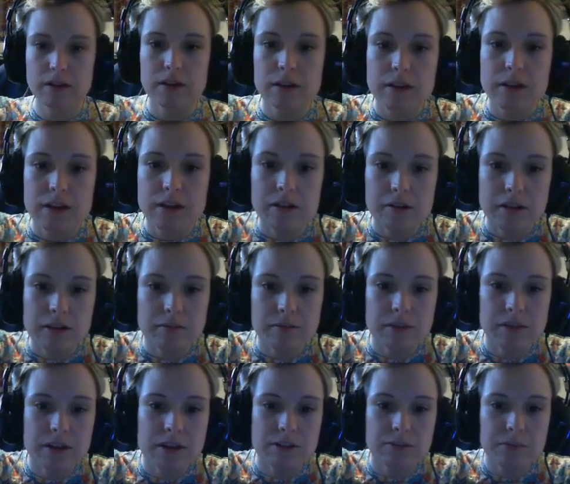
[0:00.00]
He gave me
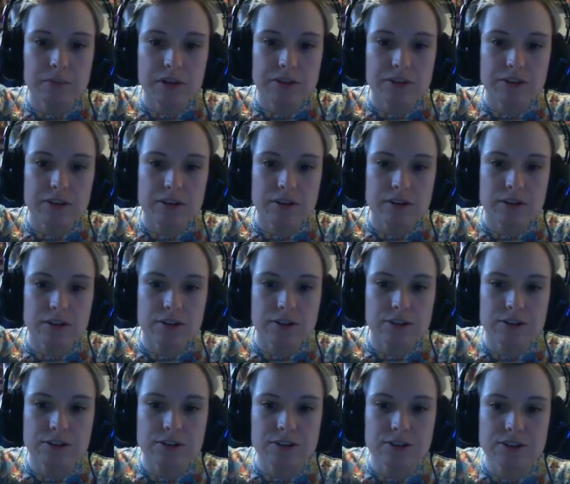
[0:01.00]
his basic
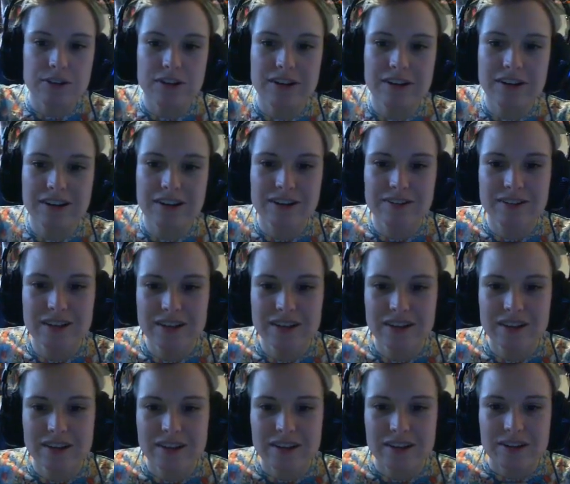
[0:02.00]
cards to
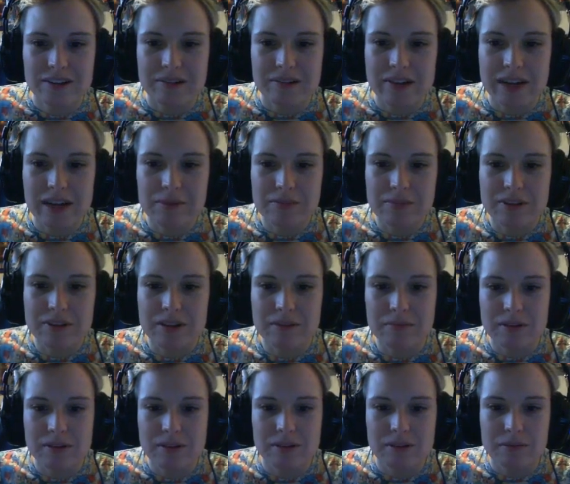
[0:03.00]
we kept them.
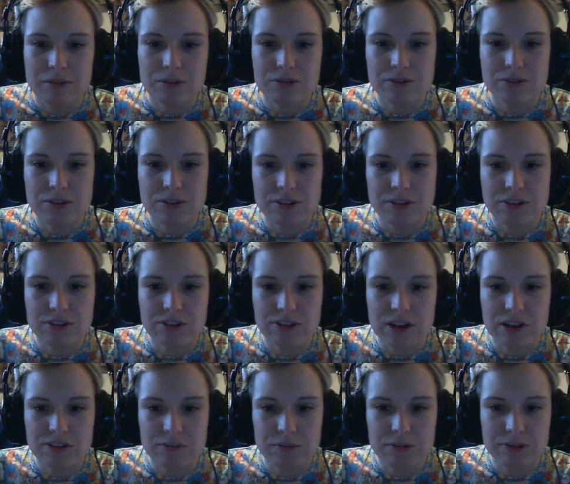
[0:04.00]
Most are in good condition,
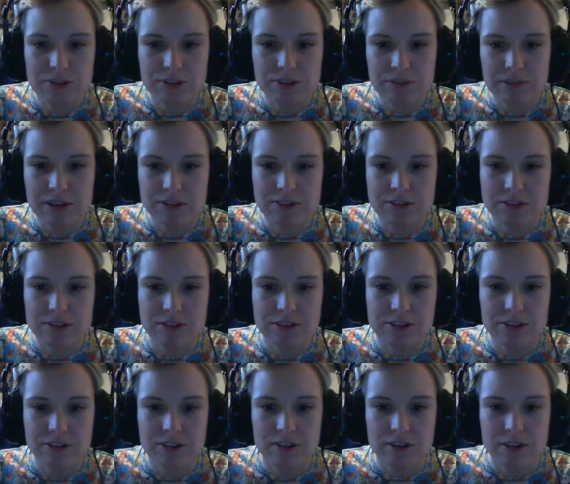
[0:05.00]
has
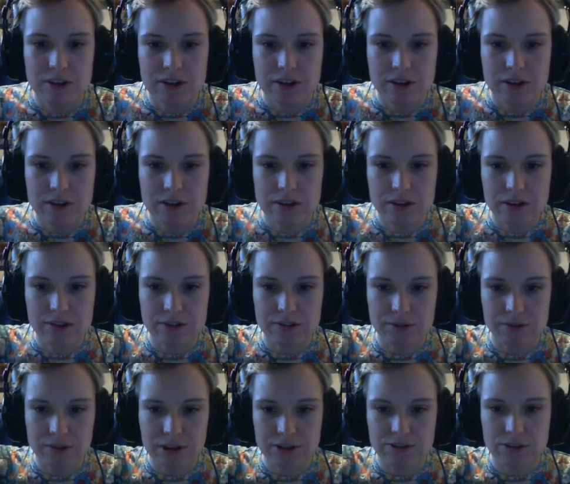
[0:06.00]
Blastoise. As
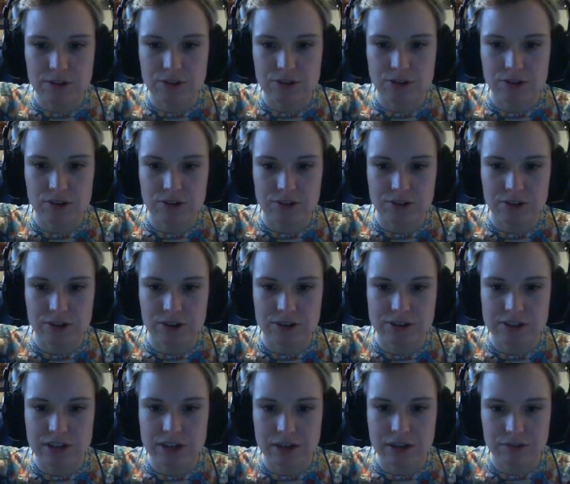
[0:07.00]
rare as no Charizard,
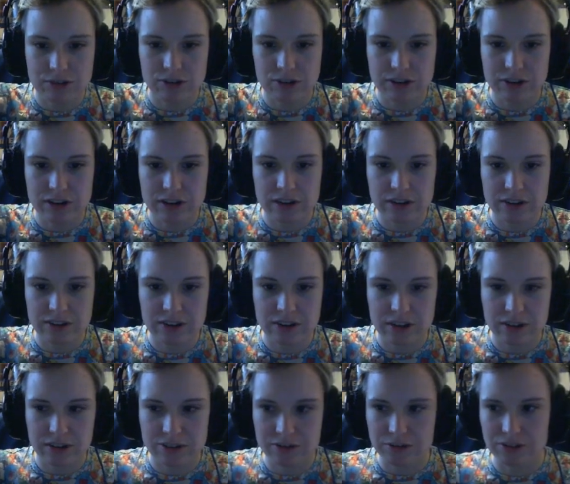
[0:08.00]
did have a shiny
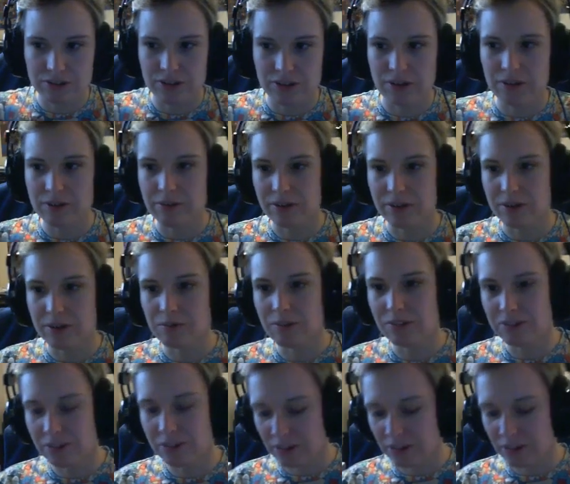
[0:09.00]
Ninetales, it was the only one I wanted.